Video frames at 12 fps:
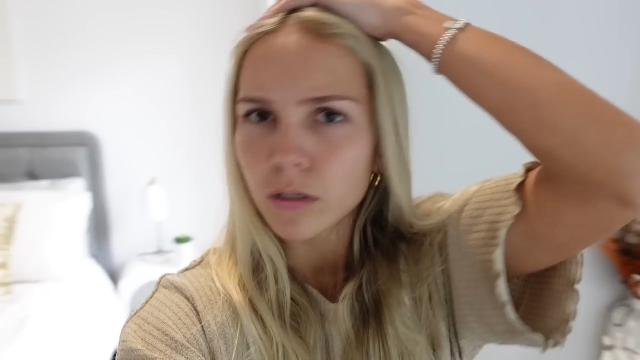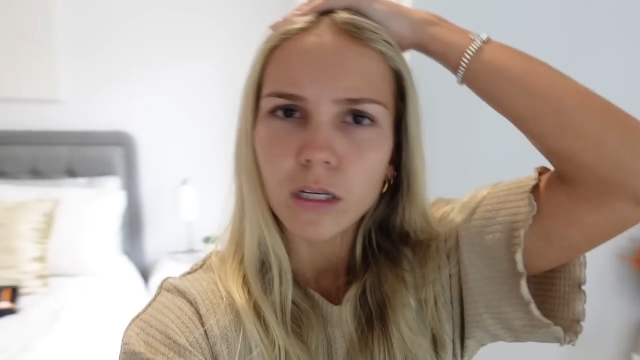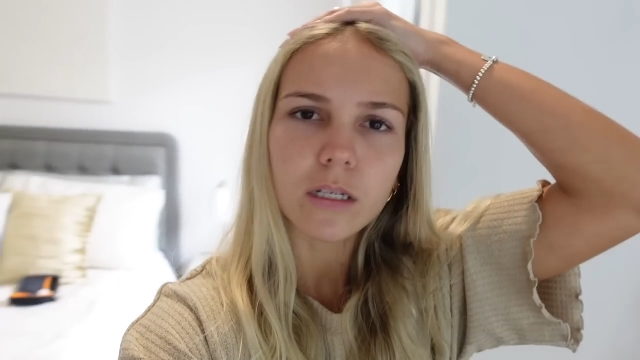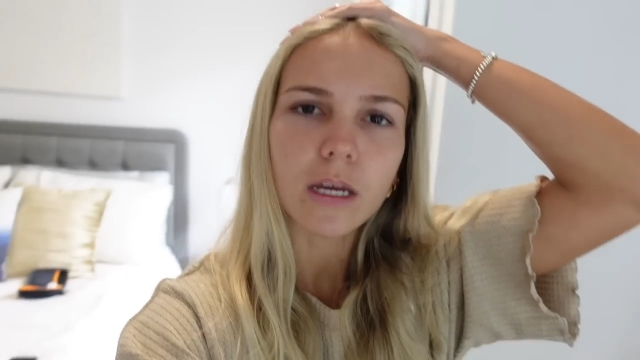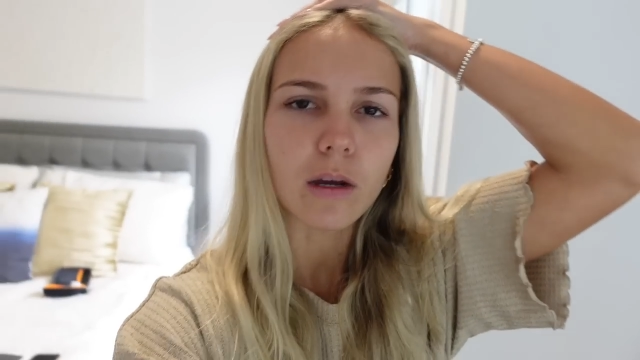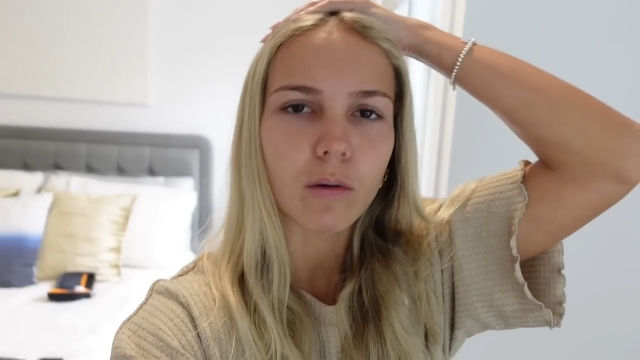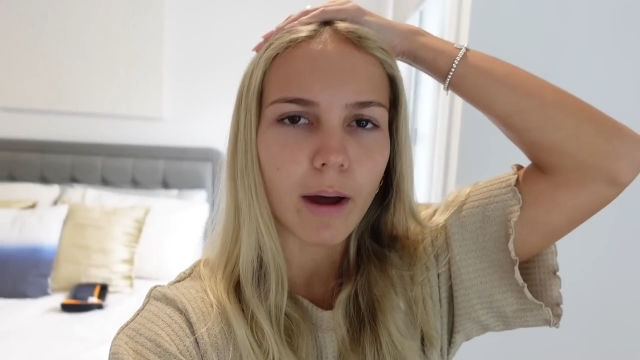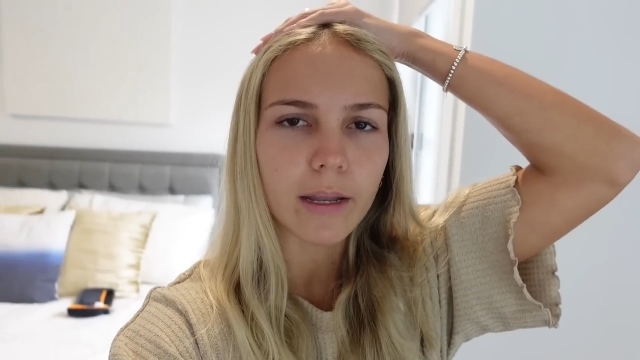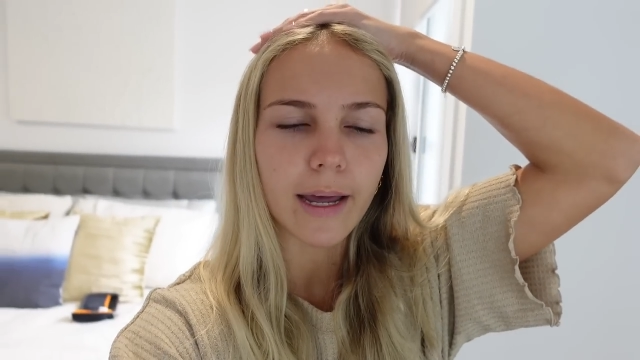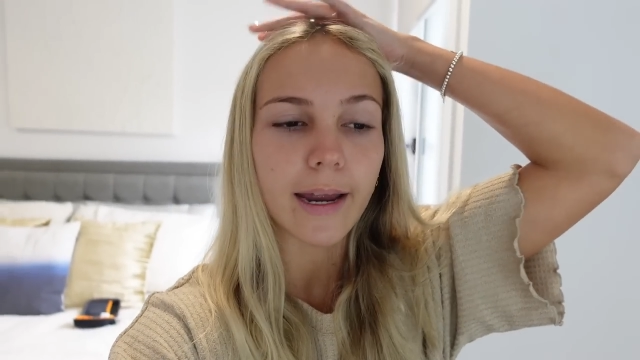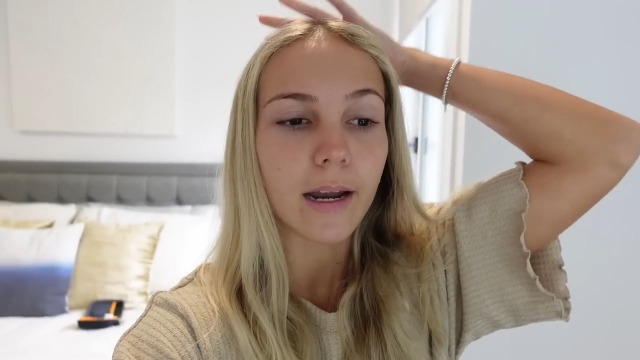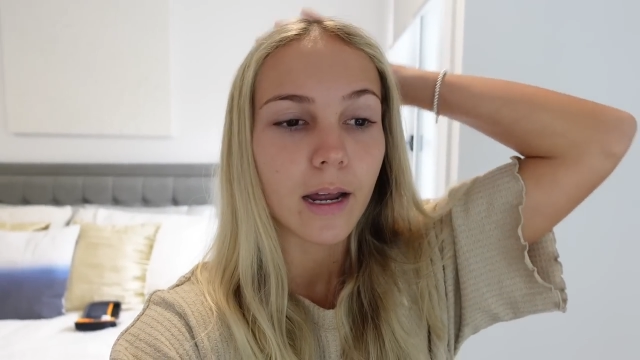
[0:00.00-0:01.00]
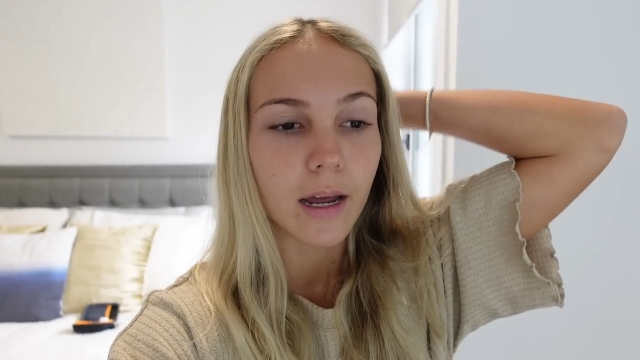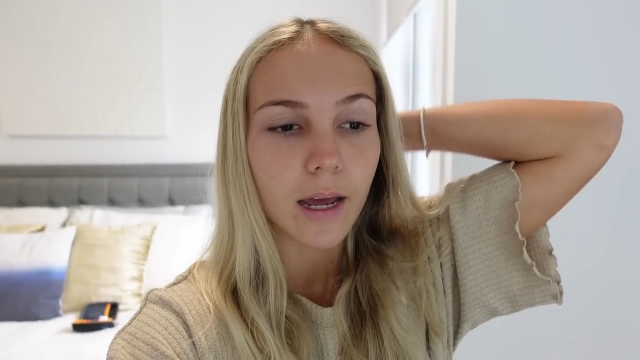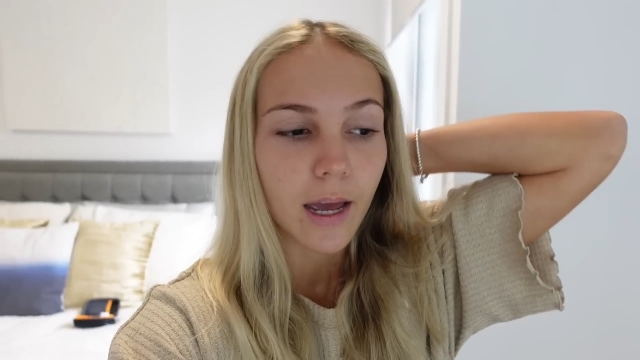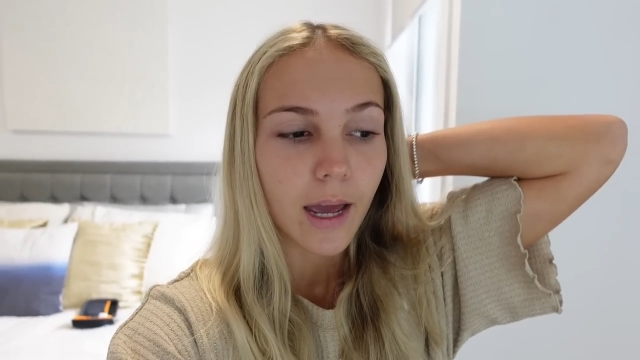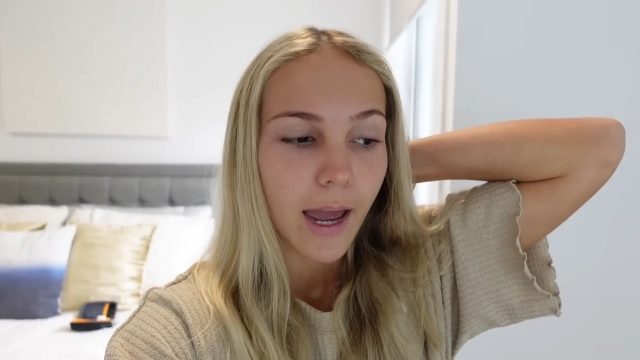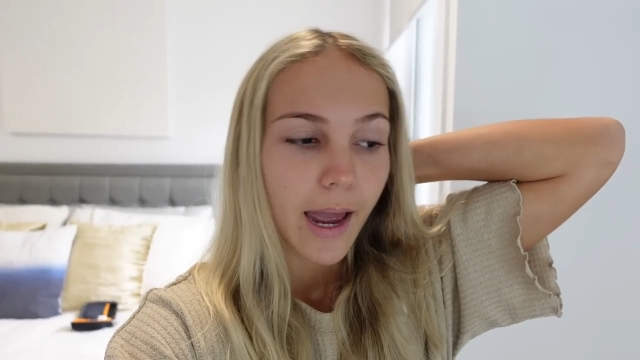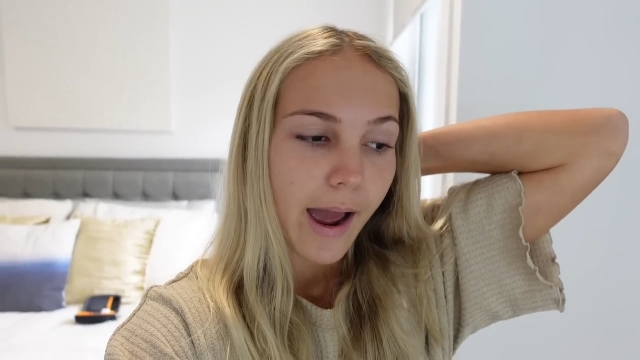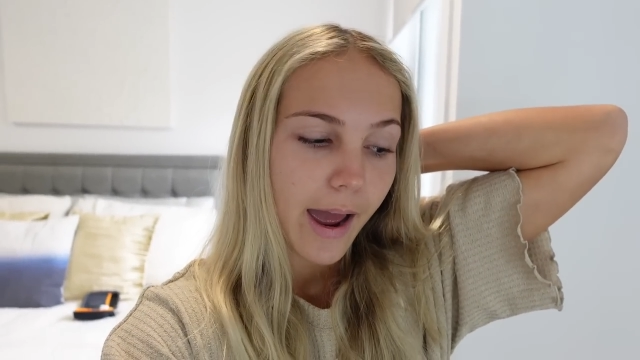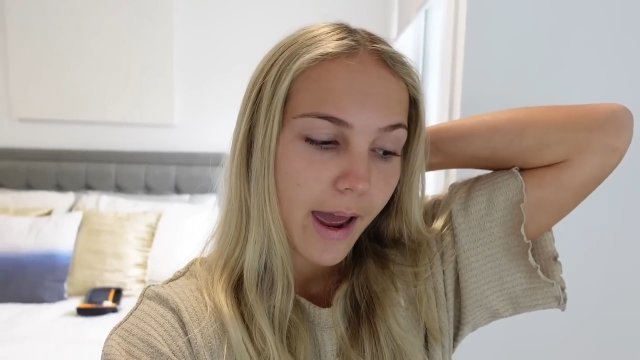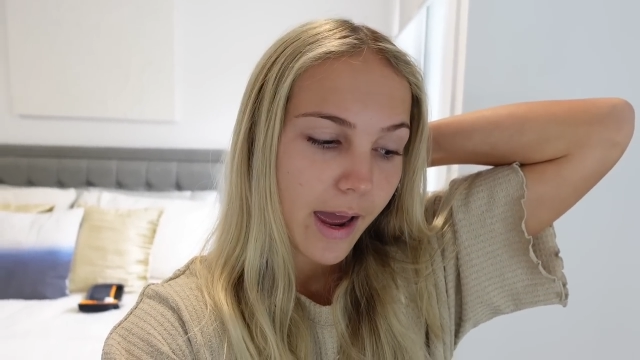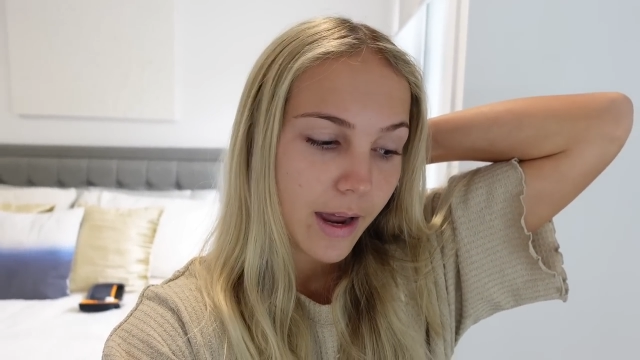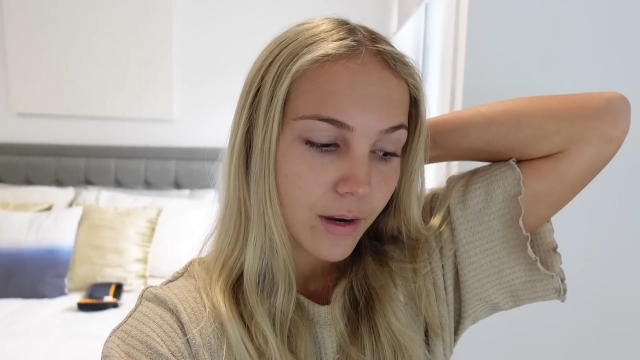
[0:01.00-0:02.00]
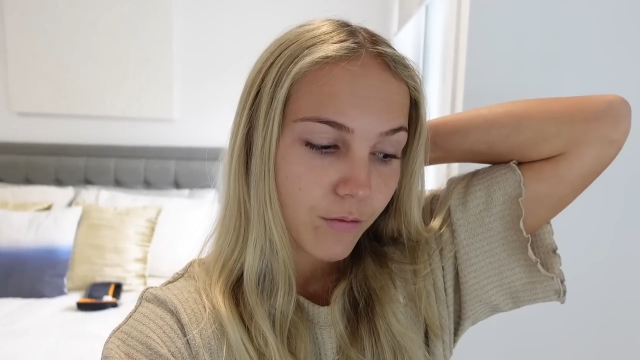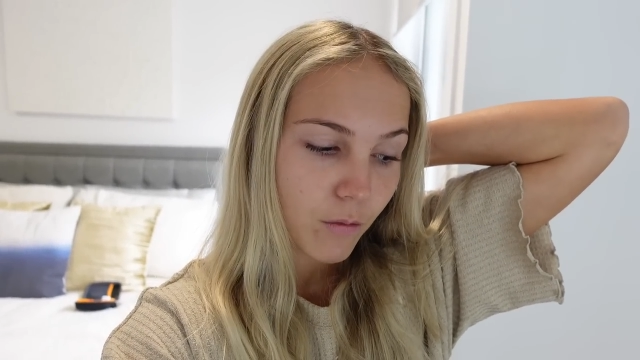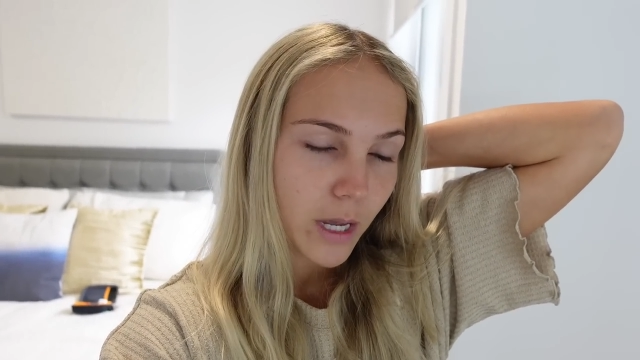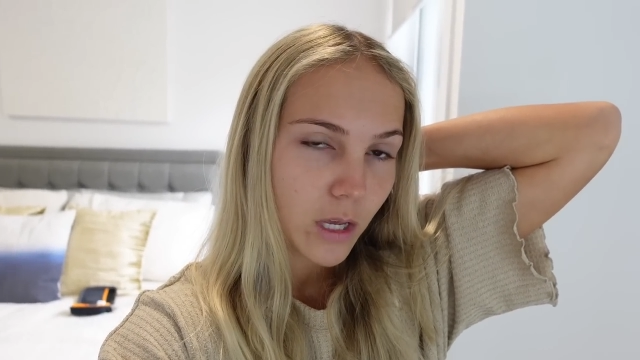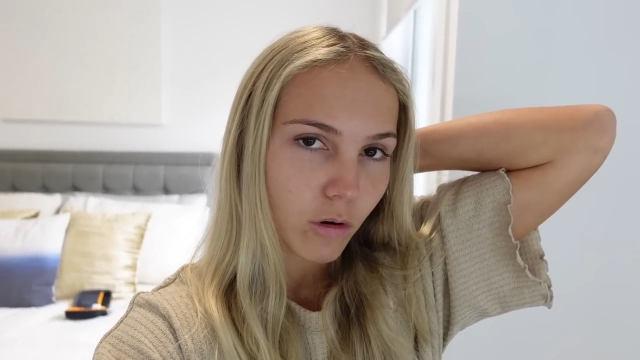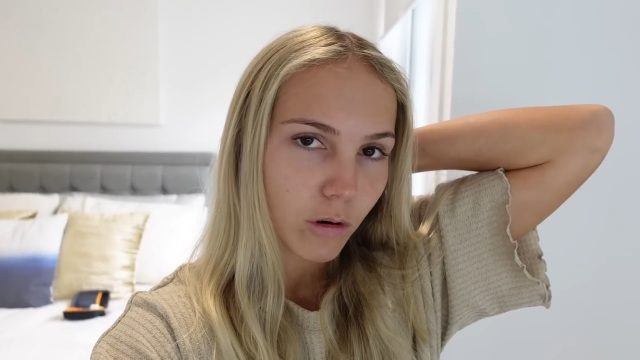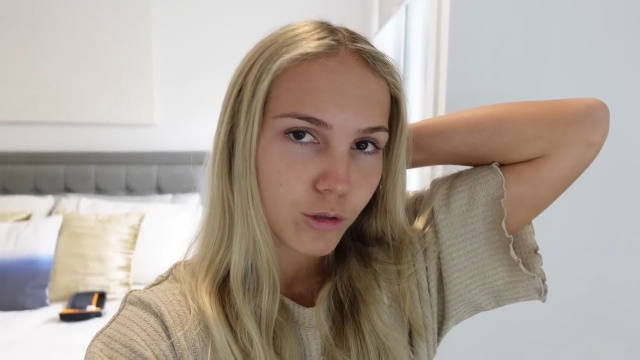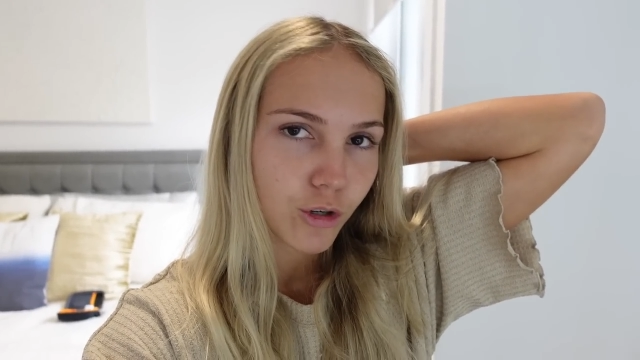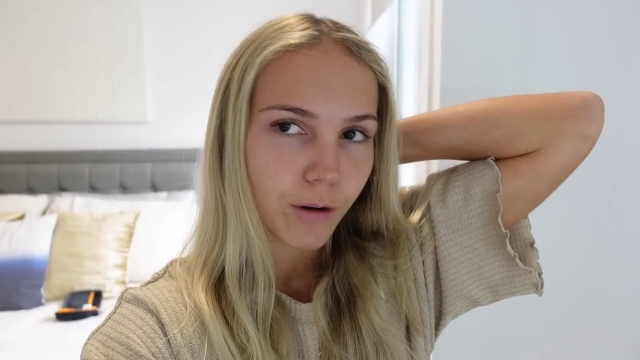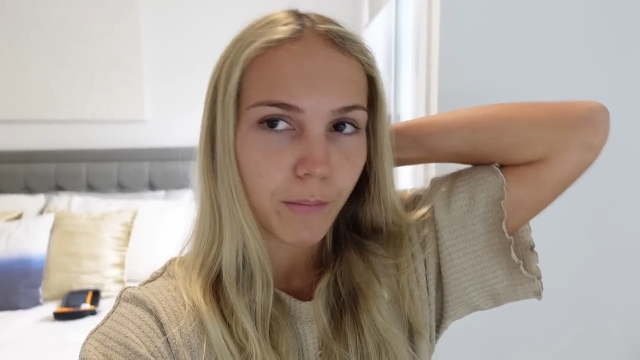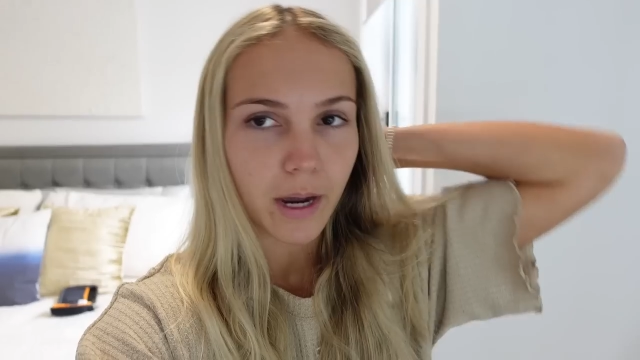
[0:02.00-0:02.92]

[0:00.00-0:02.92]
It's getting quite late. And for my Europe trip,